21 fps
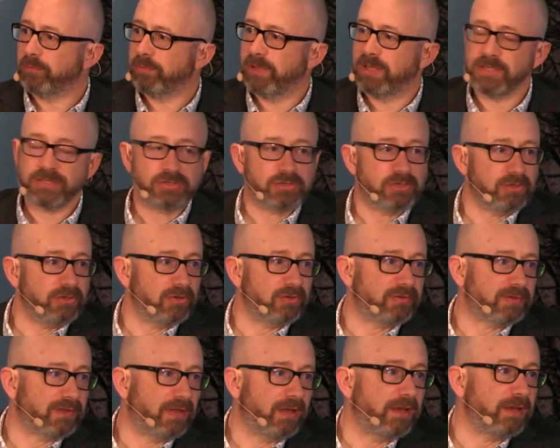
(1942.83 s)
picture
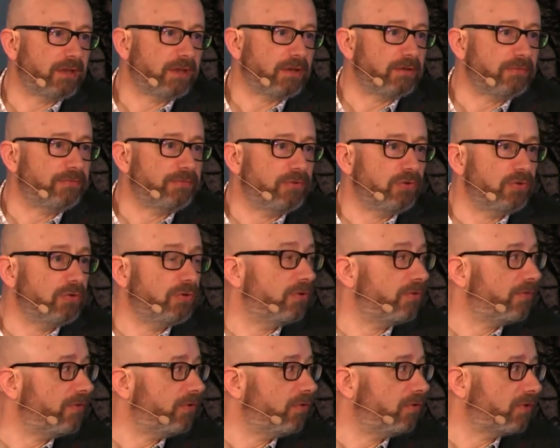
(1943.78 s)
looks like for
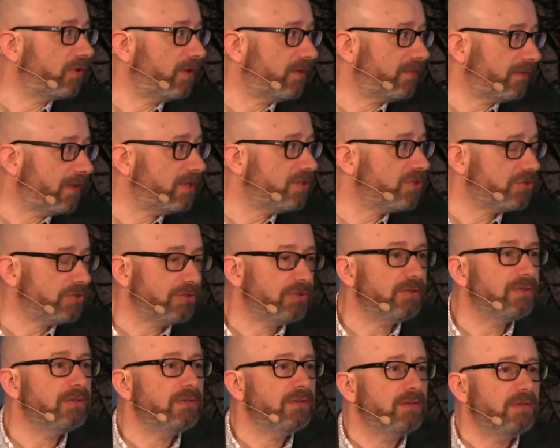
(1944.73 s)
the organisation,